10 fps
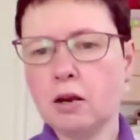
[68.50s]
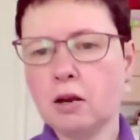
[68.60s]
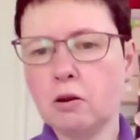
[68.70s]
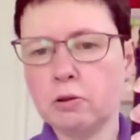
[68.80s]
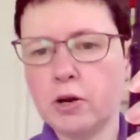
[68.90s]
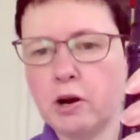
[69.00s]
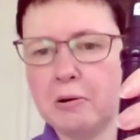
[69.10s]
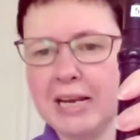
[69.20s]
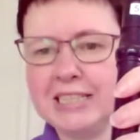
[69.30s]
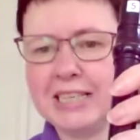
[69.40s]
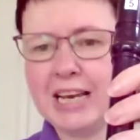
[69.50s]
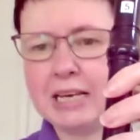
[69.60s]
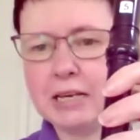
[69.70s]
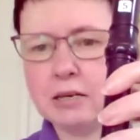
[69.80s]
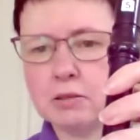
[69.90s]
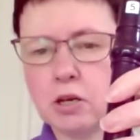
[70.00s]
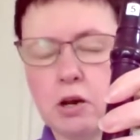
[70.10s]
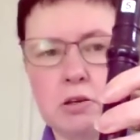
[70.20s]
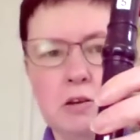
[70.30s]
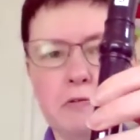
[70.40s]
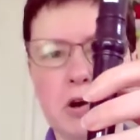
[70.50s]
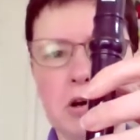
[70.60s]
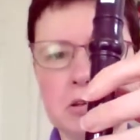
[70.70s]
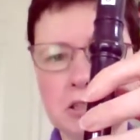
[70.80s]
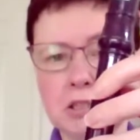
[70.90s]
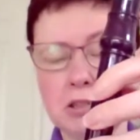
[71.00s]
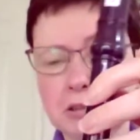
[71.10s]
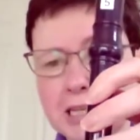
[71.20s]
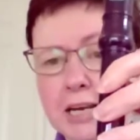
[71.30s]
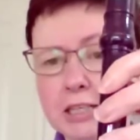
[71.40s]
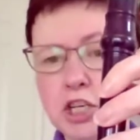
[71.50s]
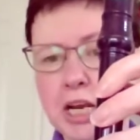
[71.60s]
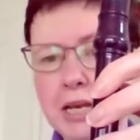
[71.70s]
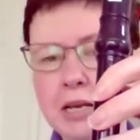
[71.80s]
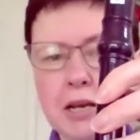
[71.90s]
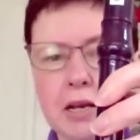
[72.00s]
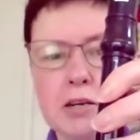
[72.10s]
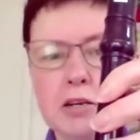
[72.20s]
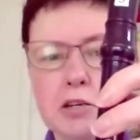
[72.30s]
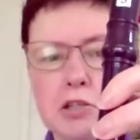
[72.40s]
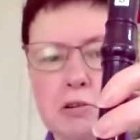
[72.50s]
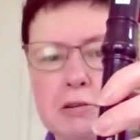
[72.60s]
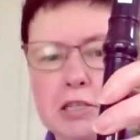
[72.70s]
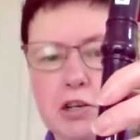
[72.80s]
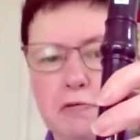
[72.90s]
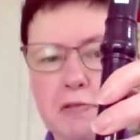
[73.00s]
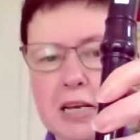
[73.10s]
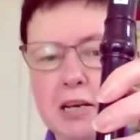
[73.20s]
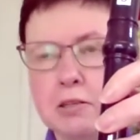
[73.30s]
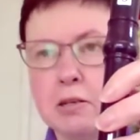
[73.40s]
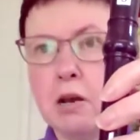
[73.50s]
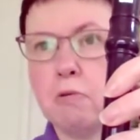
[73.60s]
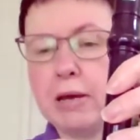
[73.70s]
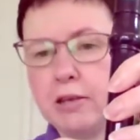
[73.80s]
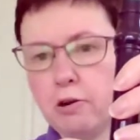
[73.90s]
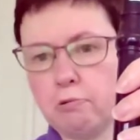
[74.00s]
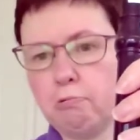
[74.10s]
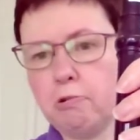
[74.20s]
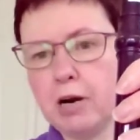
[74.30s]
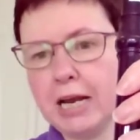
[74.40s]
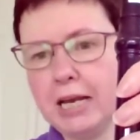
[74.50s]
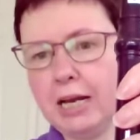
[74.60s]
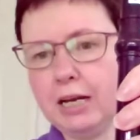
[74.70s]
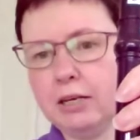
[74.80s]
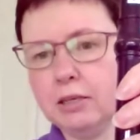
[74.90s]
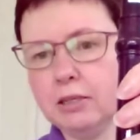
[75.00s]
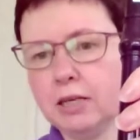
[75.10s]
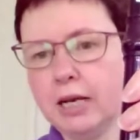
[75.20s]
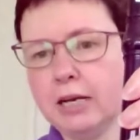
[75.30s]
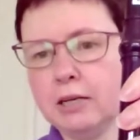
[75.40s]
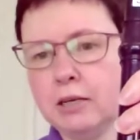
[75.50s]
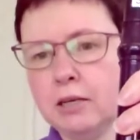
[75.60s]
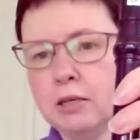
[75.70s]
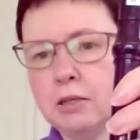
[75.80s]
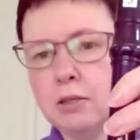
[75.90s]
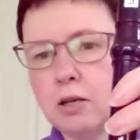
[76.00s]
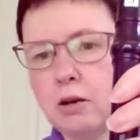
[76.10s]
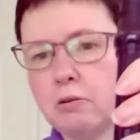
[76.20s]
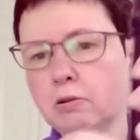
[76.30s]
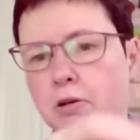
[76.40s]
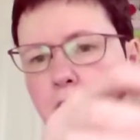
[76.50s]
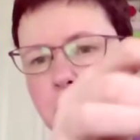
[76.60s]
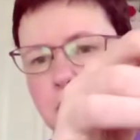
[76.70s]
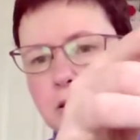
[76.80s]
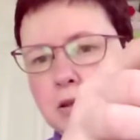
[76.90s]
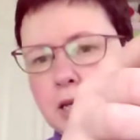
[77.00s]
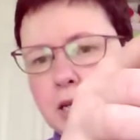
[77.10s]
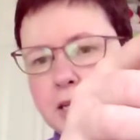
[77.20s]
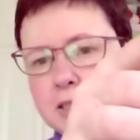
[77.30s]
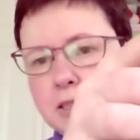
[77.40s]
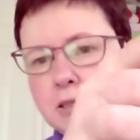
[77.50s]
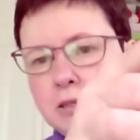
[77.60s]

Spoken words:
Another note is E, so you've got so it's like a G, and you're just doing two fingers with your right hand, yeah. So it's